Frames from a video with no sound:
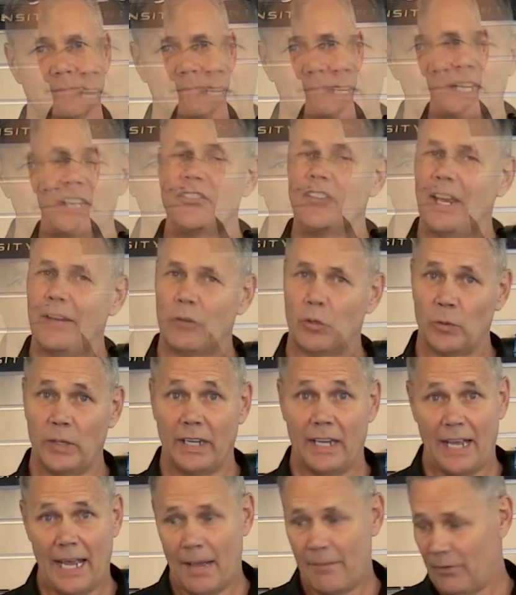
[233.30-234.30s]
Let's have a
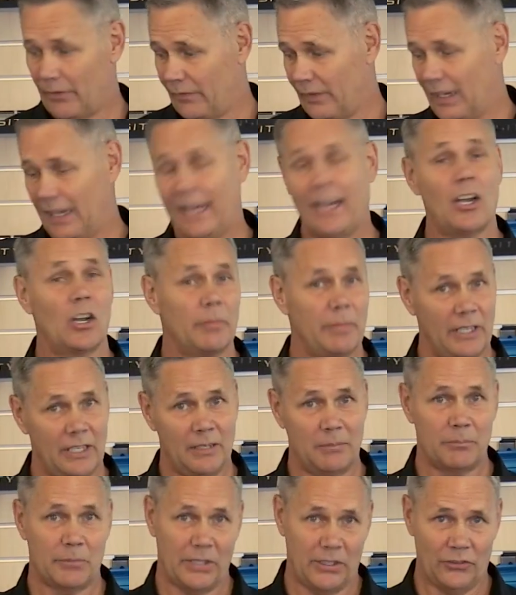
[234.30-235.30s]
recap of the ARB
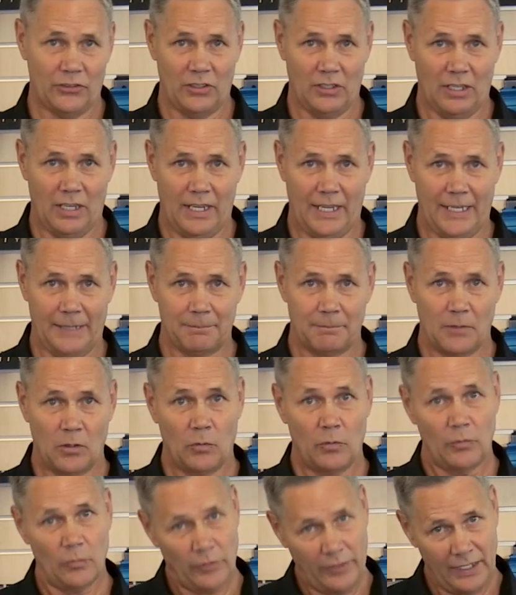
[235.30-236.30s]
compressor line.
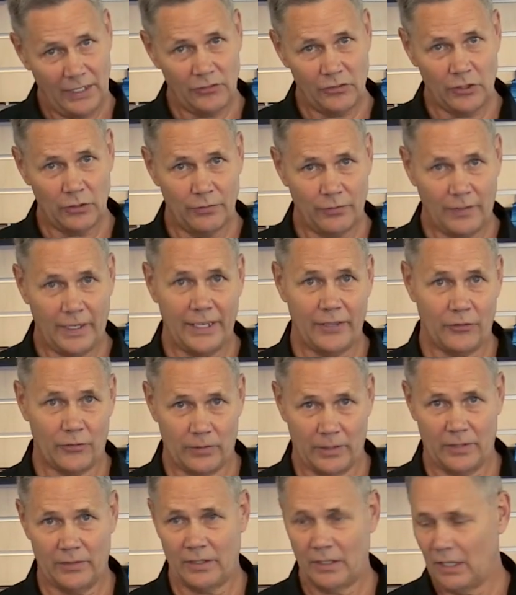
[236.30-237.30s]
Things you'll find
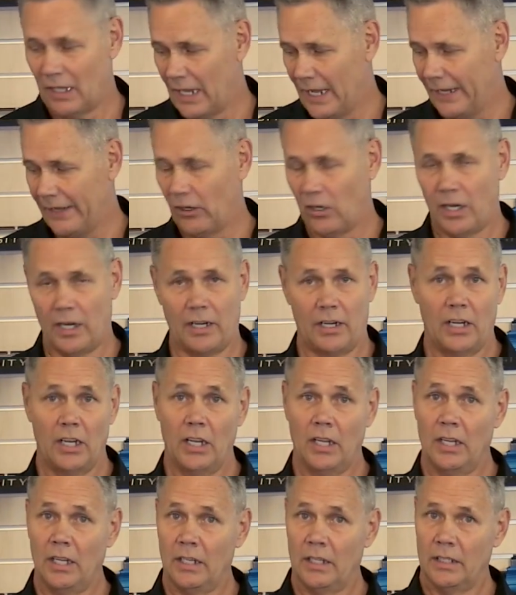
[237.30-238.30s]
throughout the line are
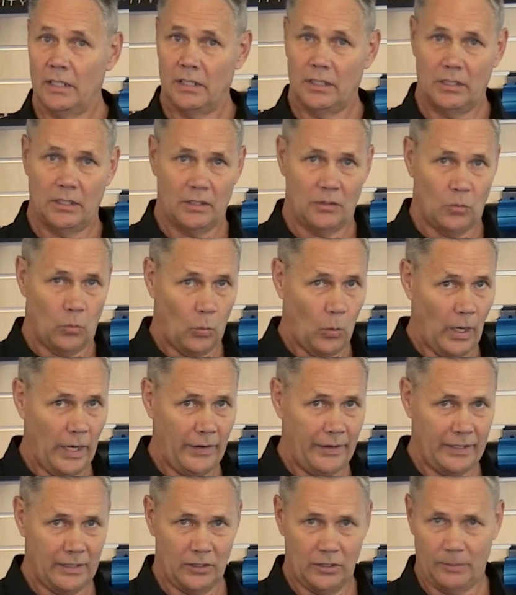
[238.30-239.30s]

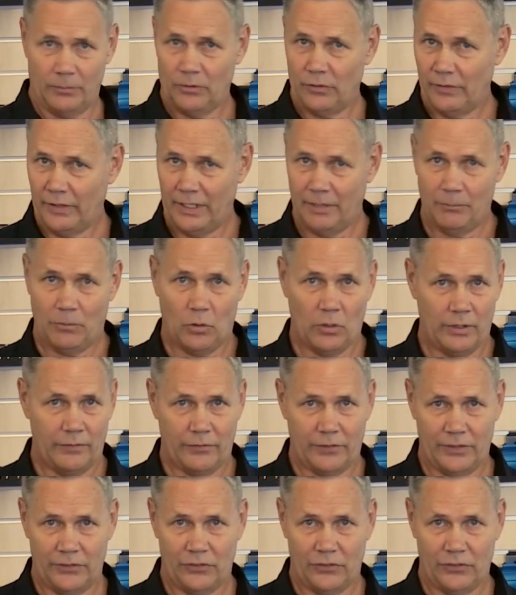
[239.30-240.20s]
wiring looms, very important for